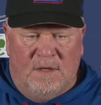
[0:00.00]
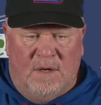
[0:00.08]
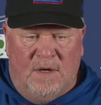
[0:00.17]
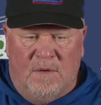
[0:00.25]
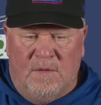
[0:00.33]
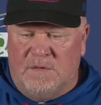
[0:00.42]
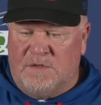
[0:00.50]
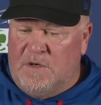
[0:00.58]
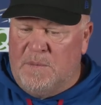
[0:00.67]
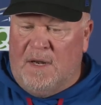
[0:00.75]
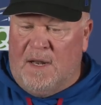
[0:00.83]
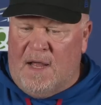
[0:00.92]
I know there was
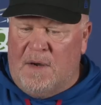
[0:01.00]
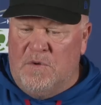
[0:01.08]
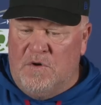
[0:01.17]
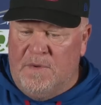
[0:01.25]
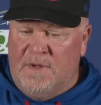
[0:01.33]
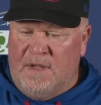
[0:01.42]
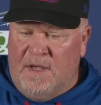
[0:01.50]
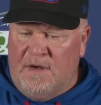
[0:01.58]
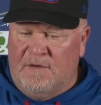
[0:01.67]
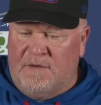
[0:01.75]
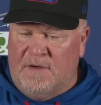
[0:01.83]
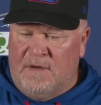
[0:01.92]
going to be a lot of movement in
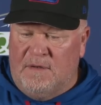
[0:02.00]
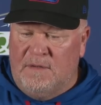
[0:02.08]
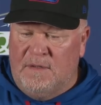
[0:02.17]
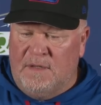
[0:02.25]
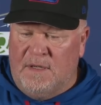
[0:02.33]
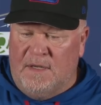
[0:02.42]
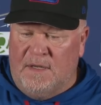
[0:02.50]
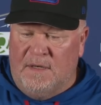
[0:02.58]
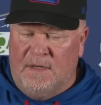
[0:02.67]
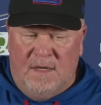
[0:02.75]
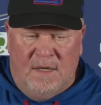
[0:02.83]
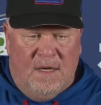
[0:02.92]
the NFL,
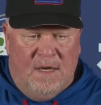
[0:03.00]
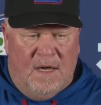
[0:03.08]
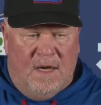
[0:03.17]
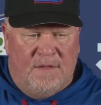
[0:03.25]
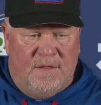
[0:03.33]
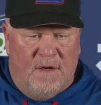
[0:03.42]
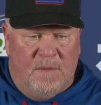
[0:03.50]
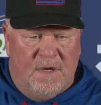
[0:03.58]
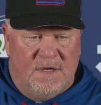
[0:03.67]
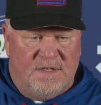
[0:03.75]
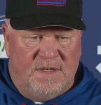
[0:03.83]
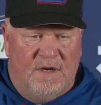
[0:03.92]
and I thought
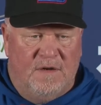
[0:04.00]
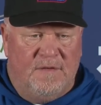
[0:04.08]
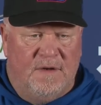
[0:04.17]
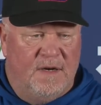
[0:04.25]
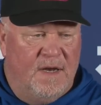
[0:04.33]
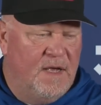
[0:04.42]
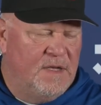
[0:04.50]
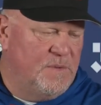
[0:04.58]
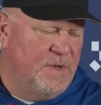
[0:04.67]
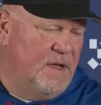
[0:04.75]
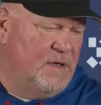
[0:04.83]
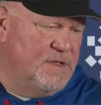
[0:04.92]
myself, and it has
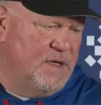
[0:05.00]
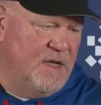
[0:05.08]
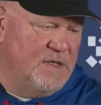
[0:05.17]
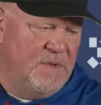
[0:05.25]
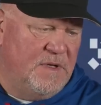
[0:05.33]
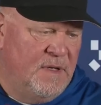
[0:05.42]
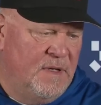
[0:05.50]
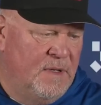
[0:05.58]
re-energized me,